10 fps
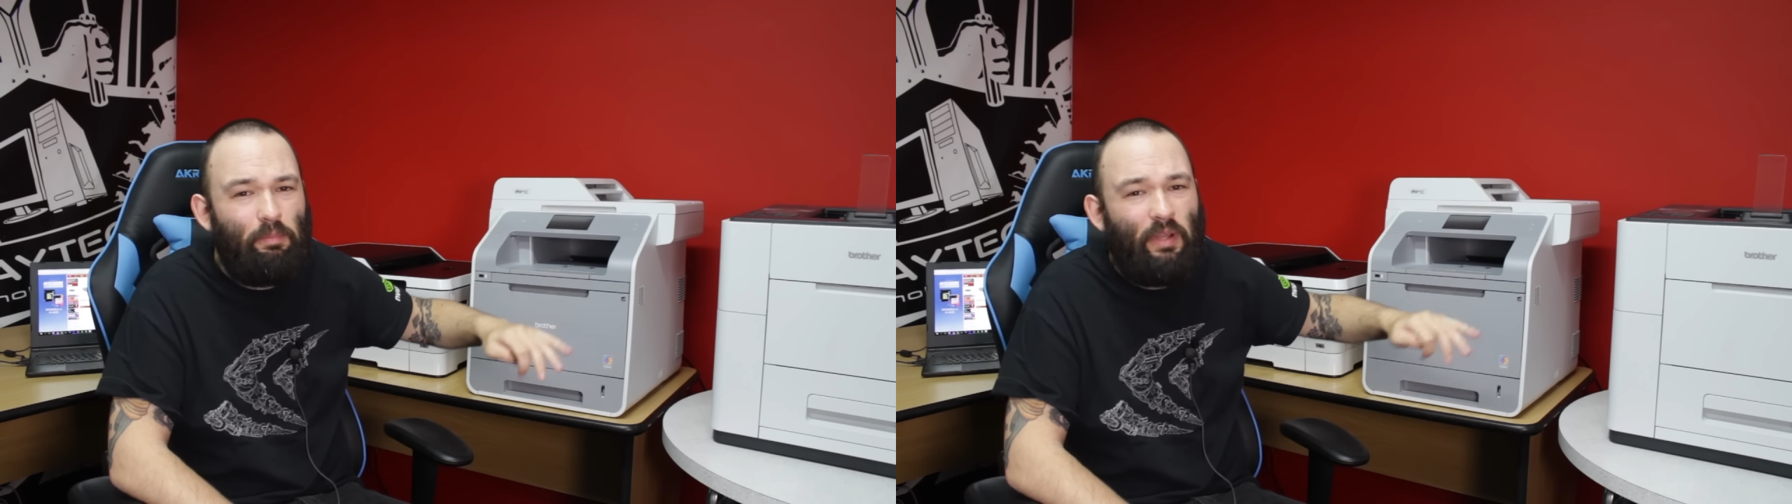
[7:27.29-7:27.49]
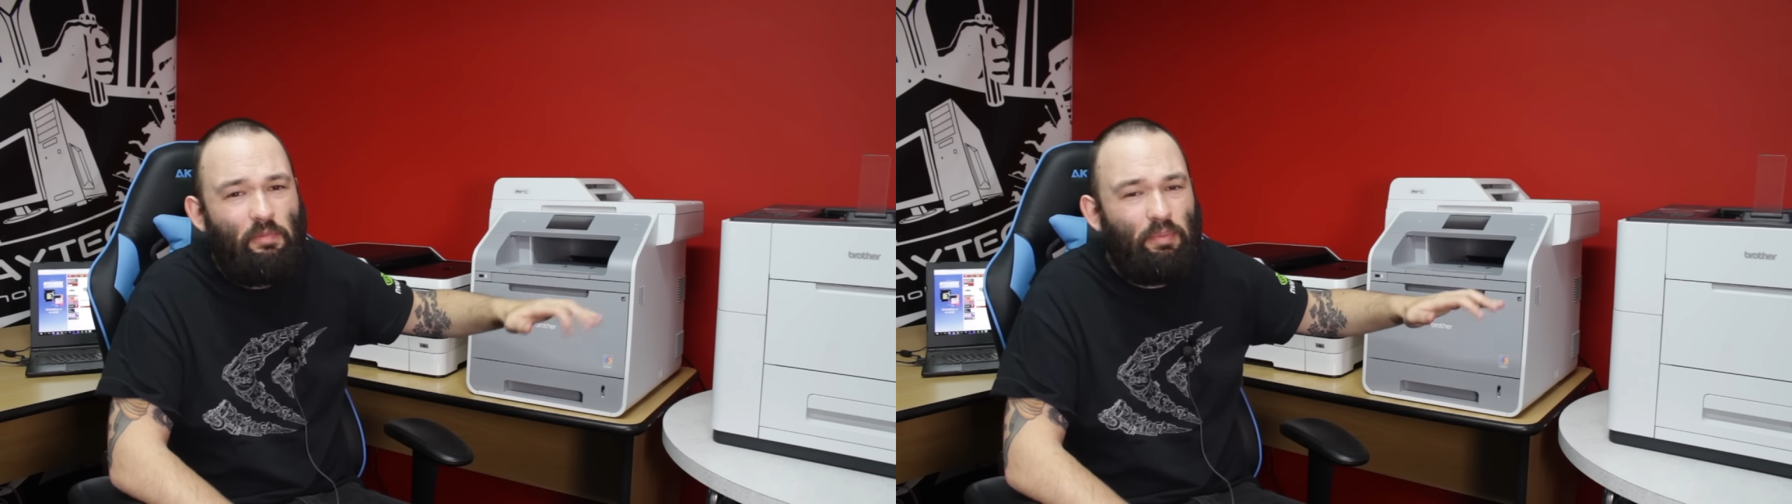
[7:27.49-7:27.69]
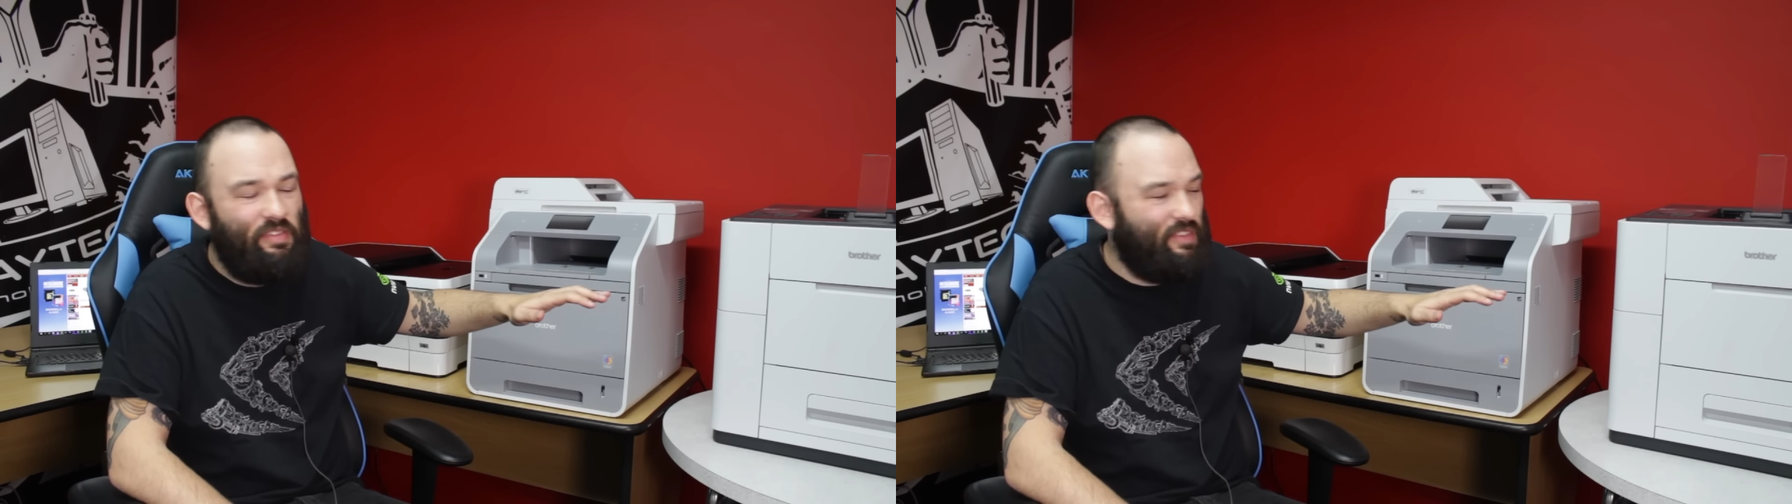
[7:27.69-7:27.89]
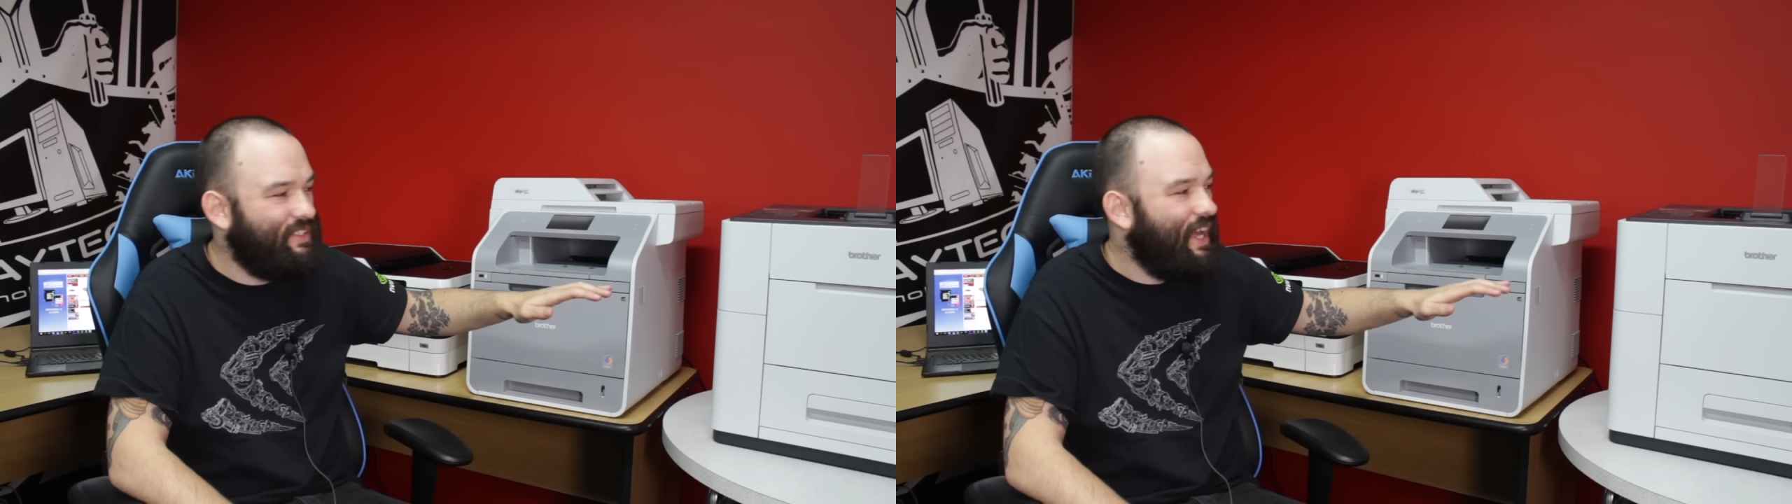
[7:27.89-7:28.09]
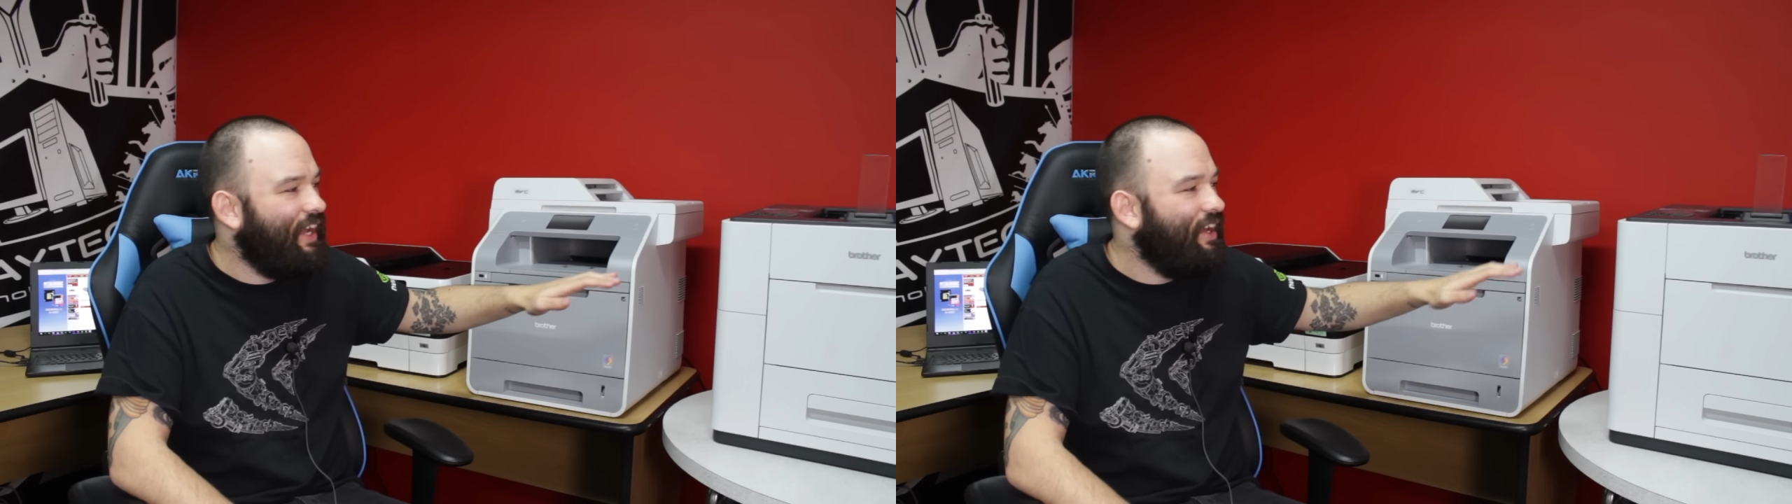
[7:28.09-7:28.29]
plus prints a
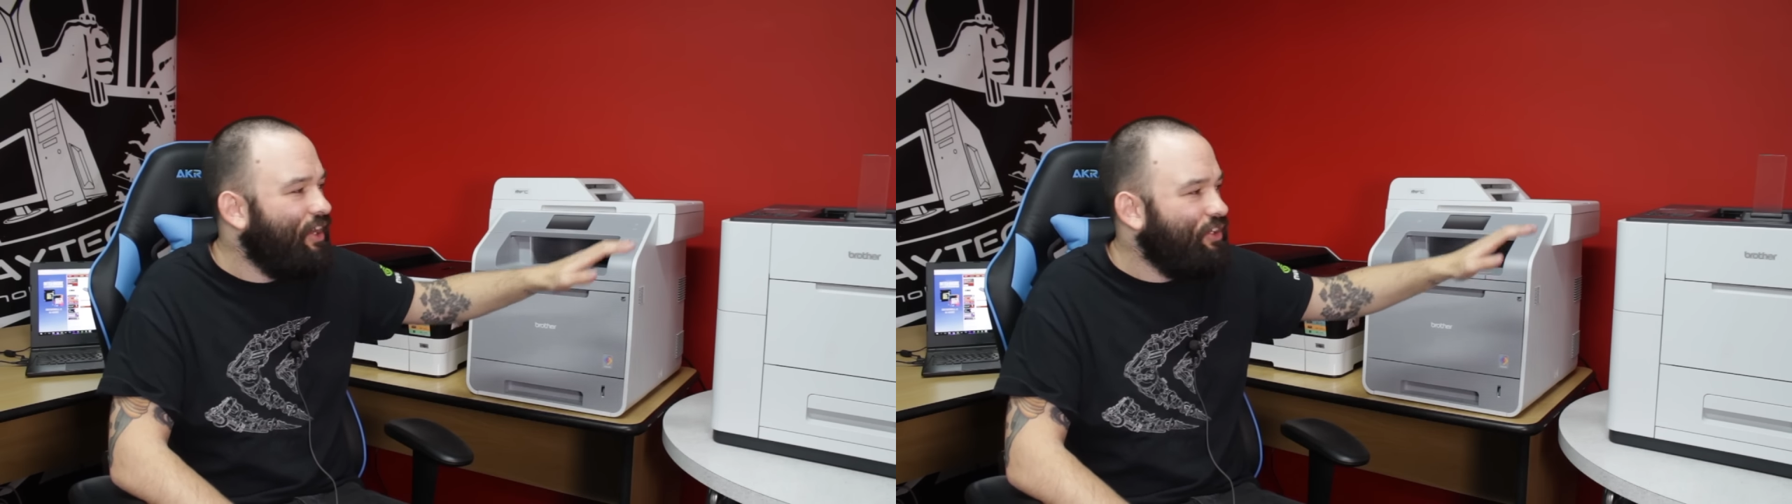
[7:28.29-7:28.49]
day,